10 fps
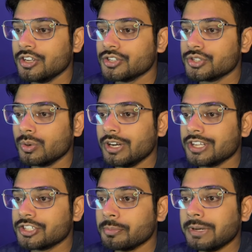So it
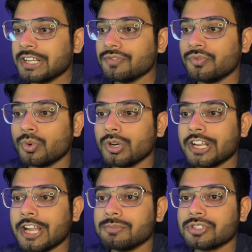is repeating 4
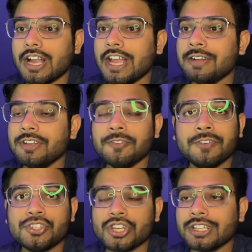times. And if
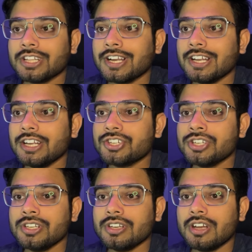we check the collection,